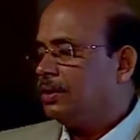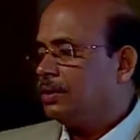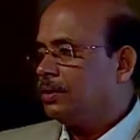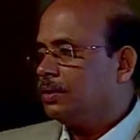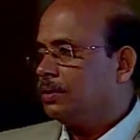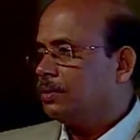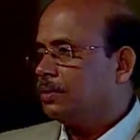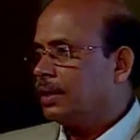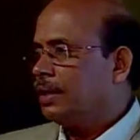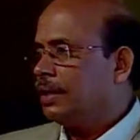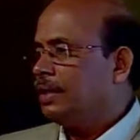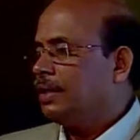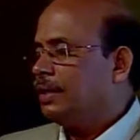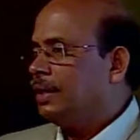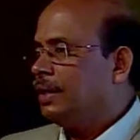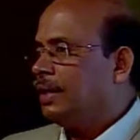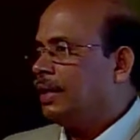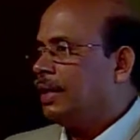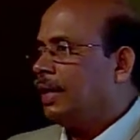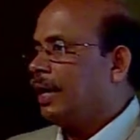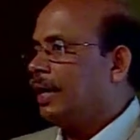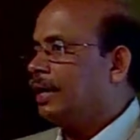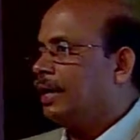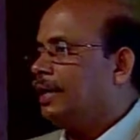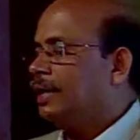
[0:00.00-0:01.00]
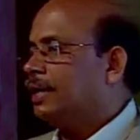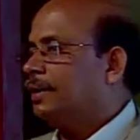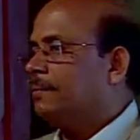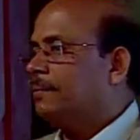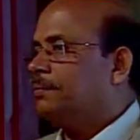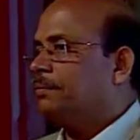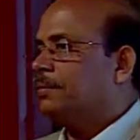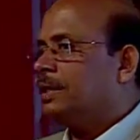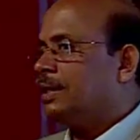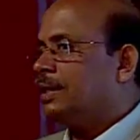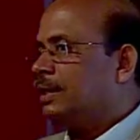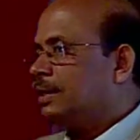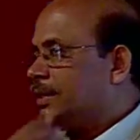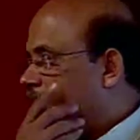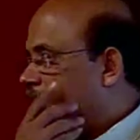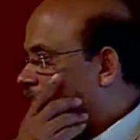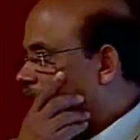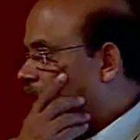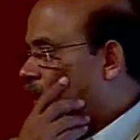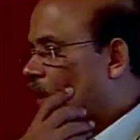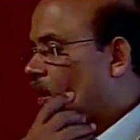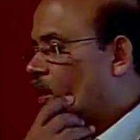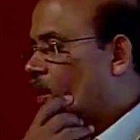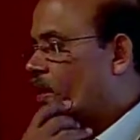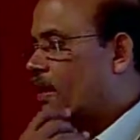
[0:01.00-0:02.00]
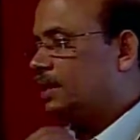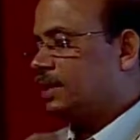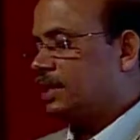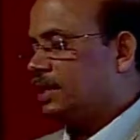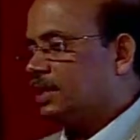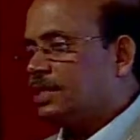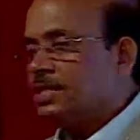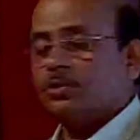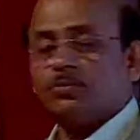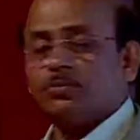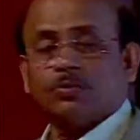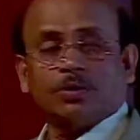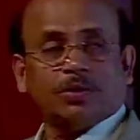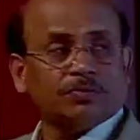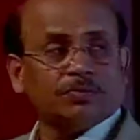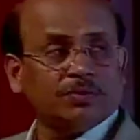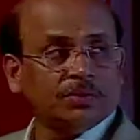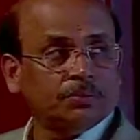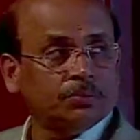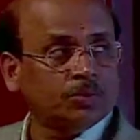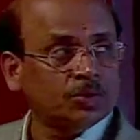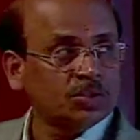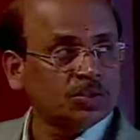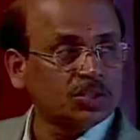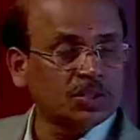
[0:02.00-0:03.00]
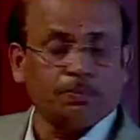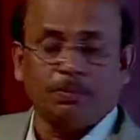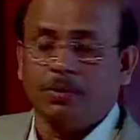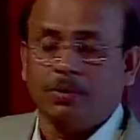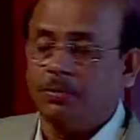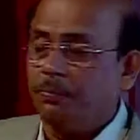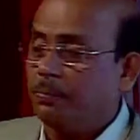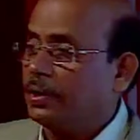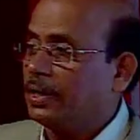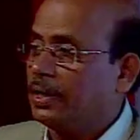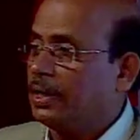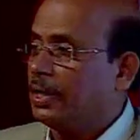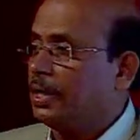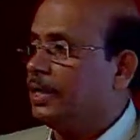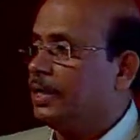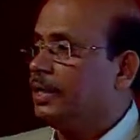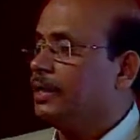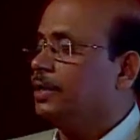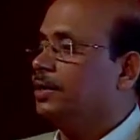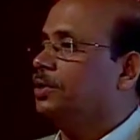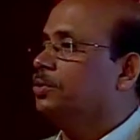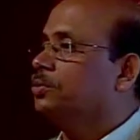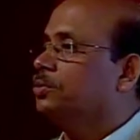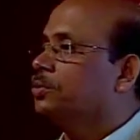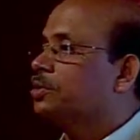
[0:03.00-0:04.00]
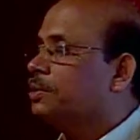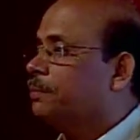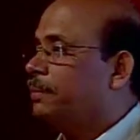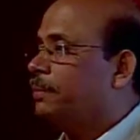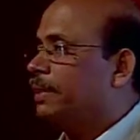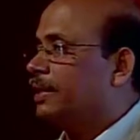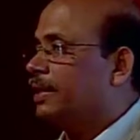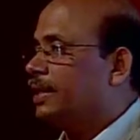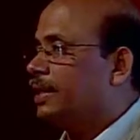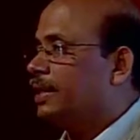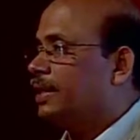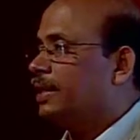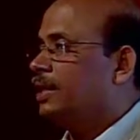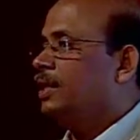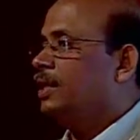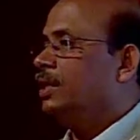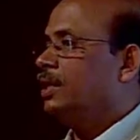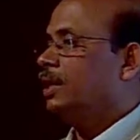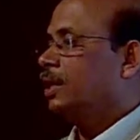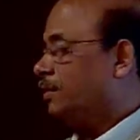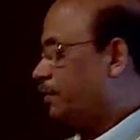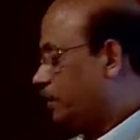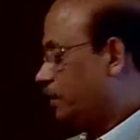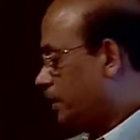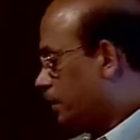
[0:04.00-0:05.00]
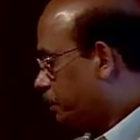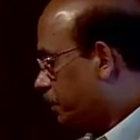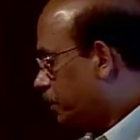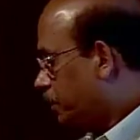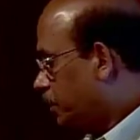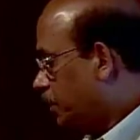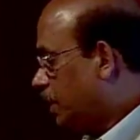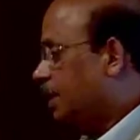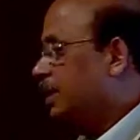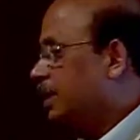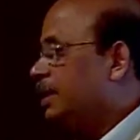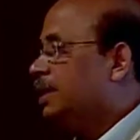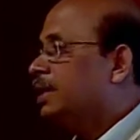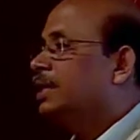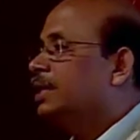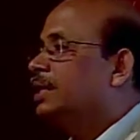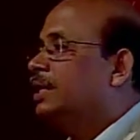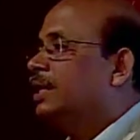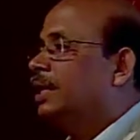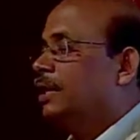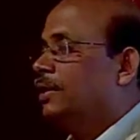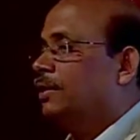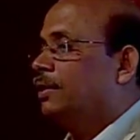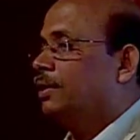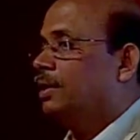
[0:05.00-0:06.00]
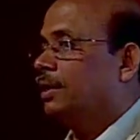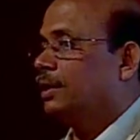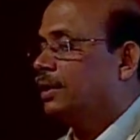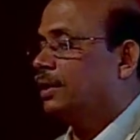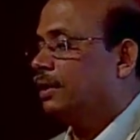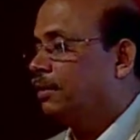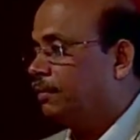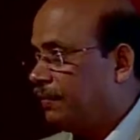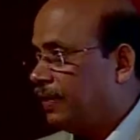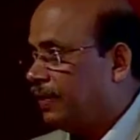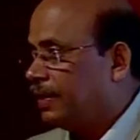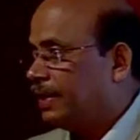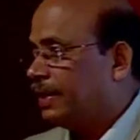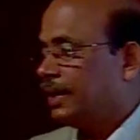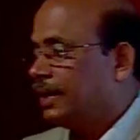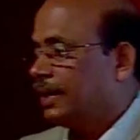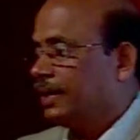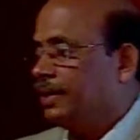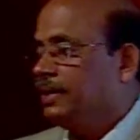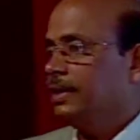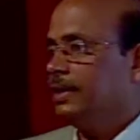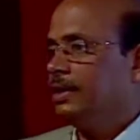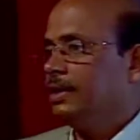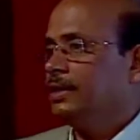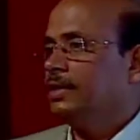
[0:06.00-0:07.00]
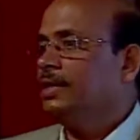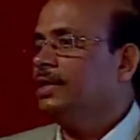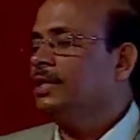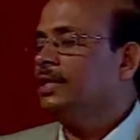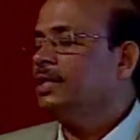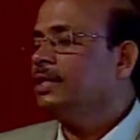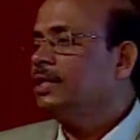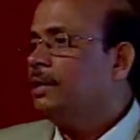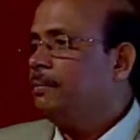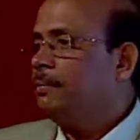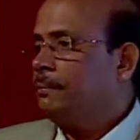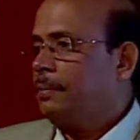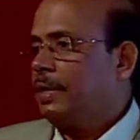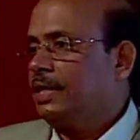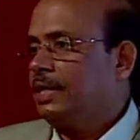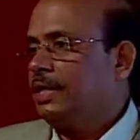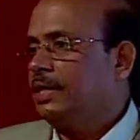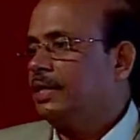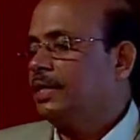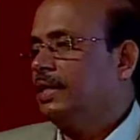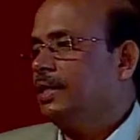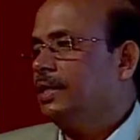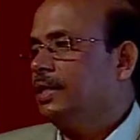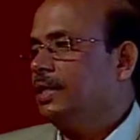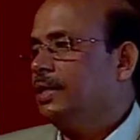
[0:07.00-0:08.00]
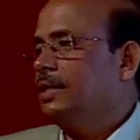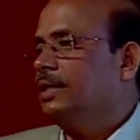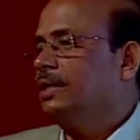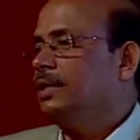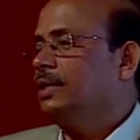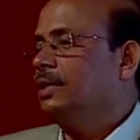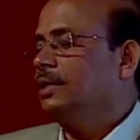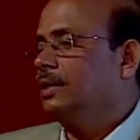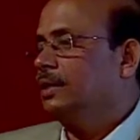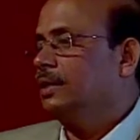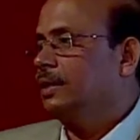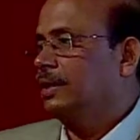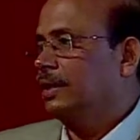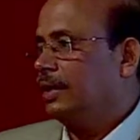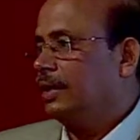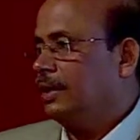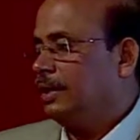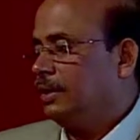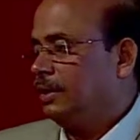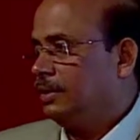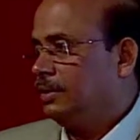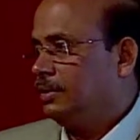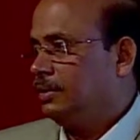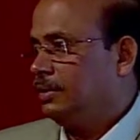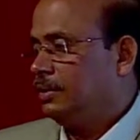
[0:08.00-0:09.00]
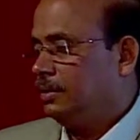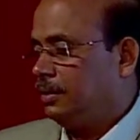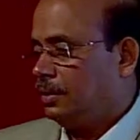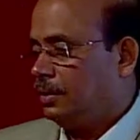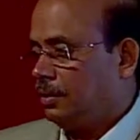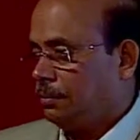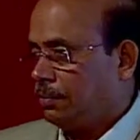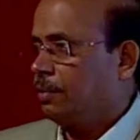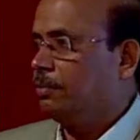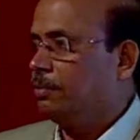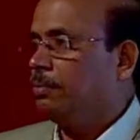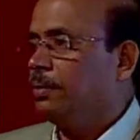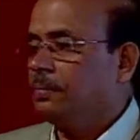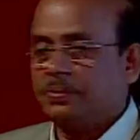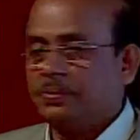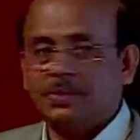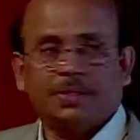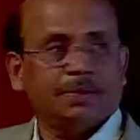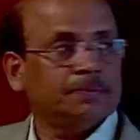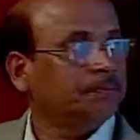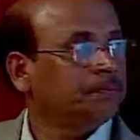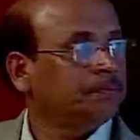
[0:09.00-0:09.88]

Okay? And generally, this is one of the most popularly used method of computing flutter in the practical problems.